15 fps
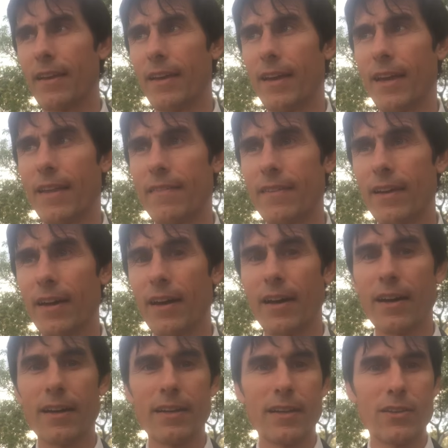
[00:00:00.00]

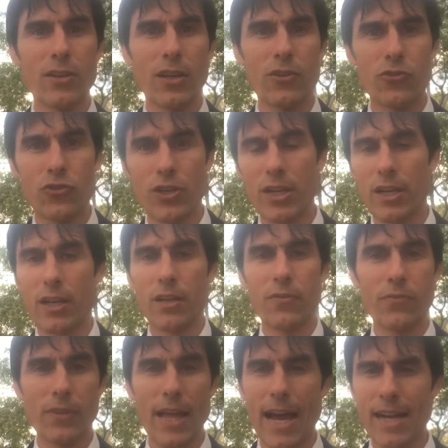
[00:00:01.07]
and chia and
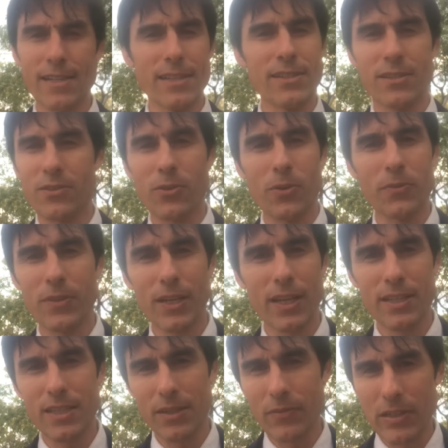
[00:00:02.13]
flax. I just don't think
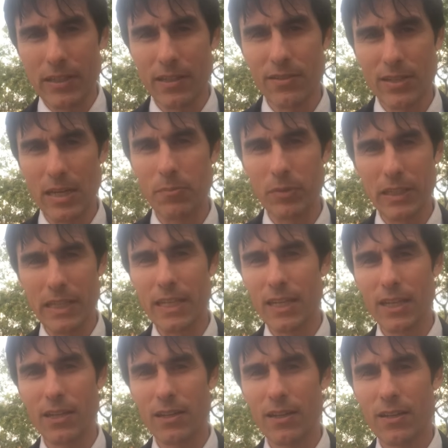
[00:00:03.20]
it's even in the same
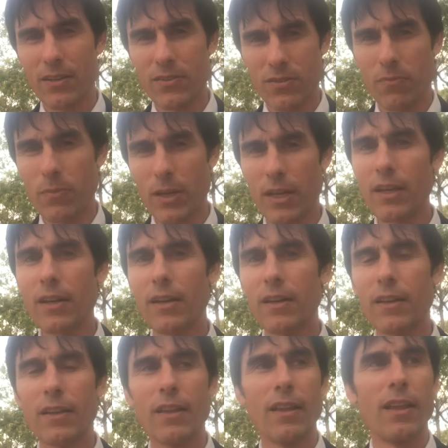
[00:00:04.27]
league to me.
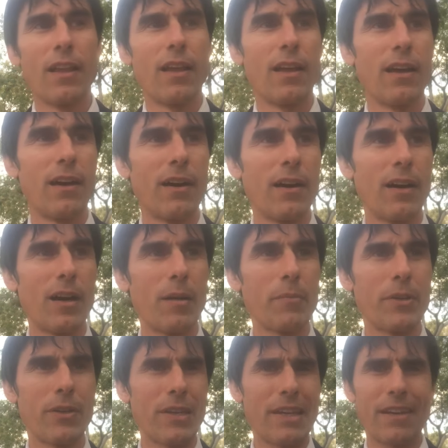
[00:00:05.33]

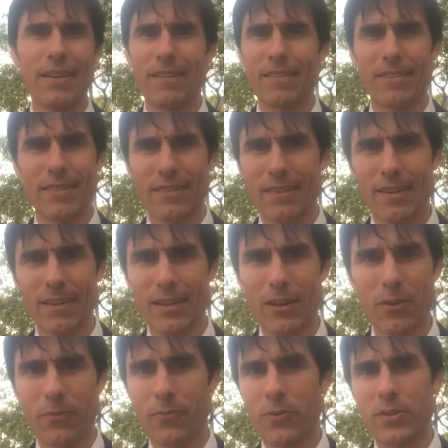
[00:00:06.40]
You can get, you
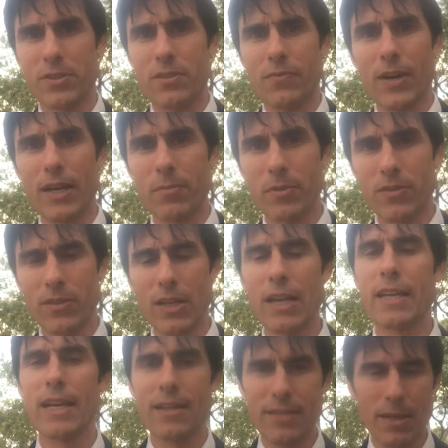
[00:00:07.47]
know, for instance, vitamin C.
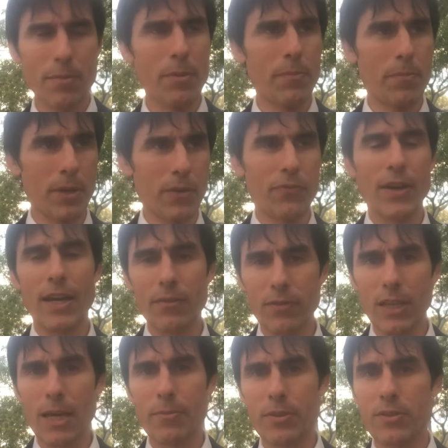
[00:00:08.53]
Yes, I'm a big fan
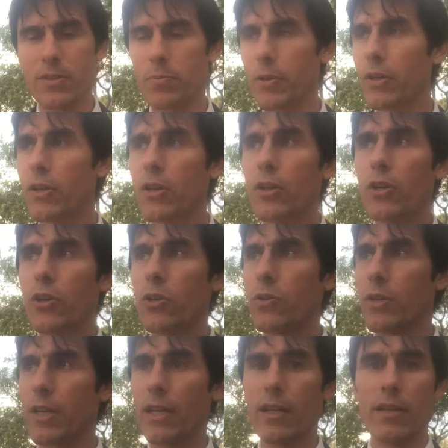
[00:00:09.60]
of lemons, but you
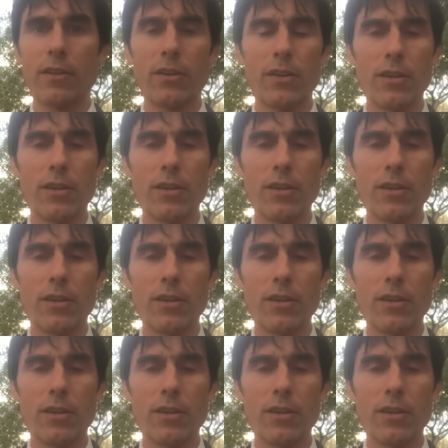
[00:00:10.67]
can get,